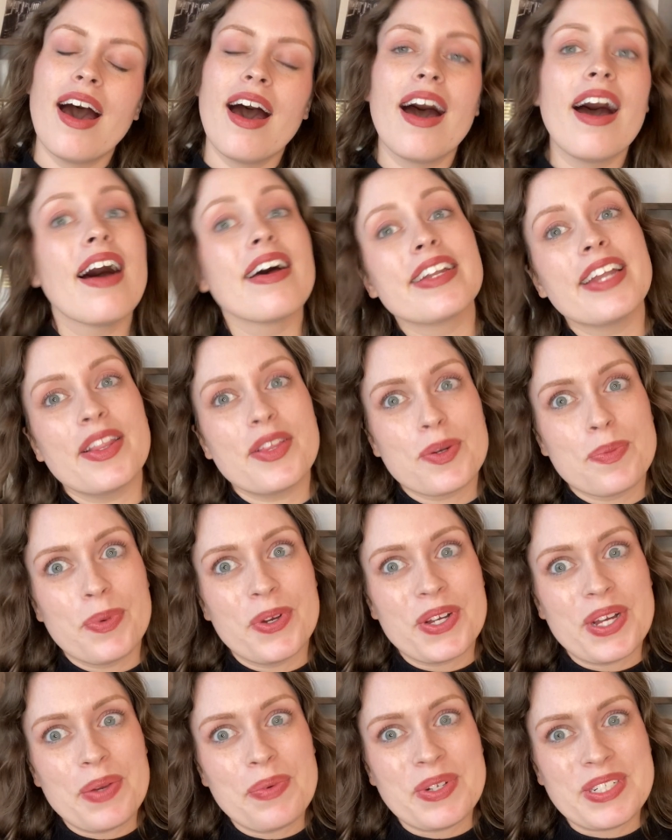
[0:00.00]
Another book
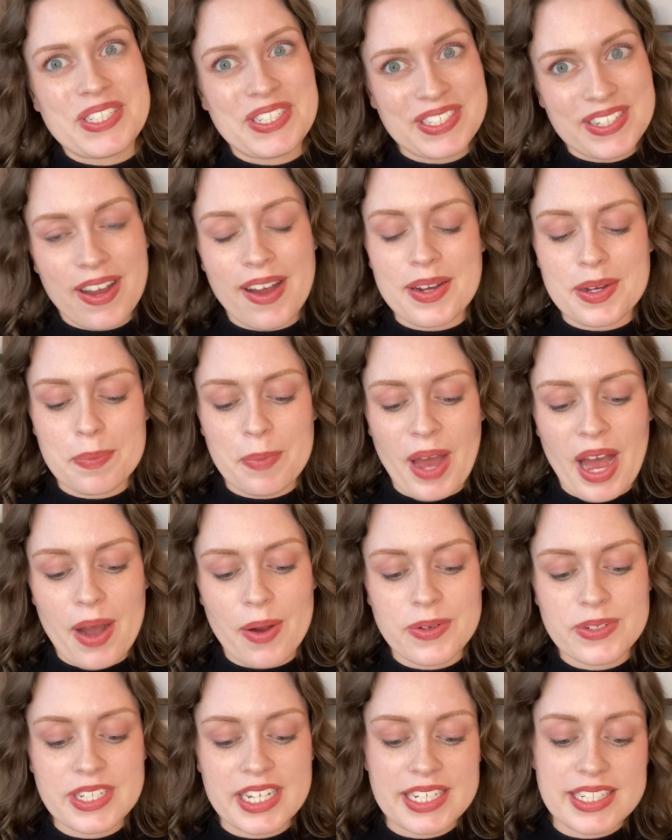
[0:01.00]
I want to talk
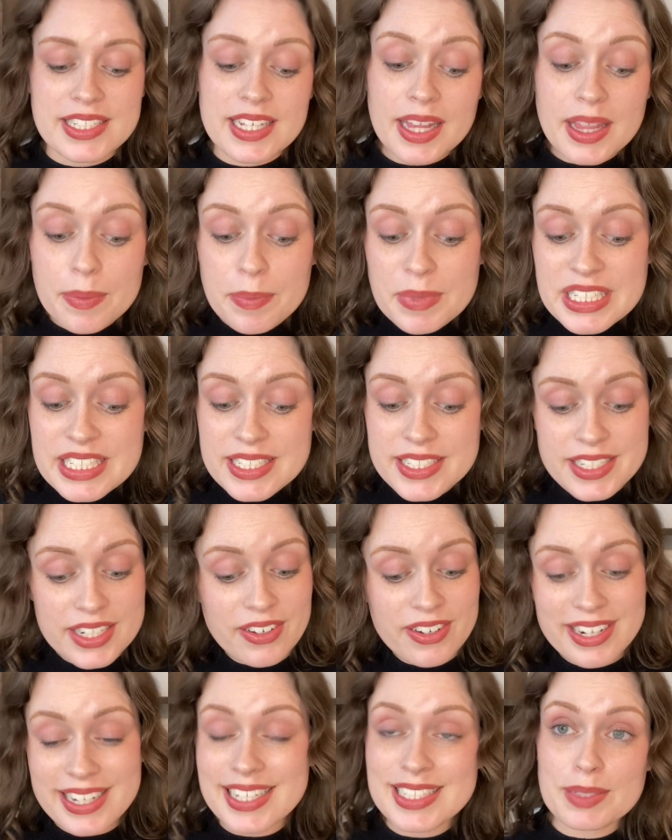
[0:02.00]
about is The
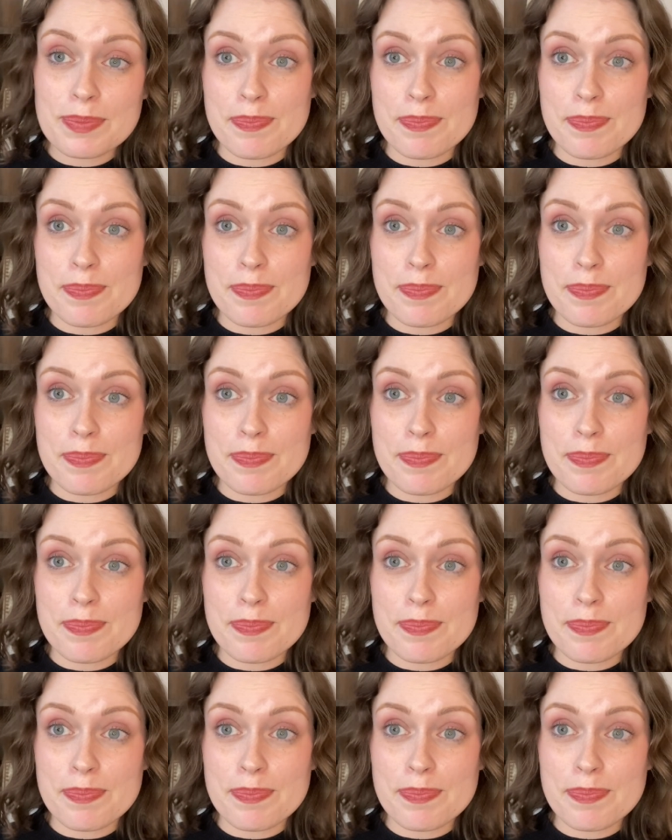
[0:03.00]
Mysterious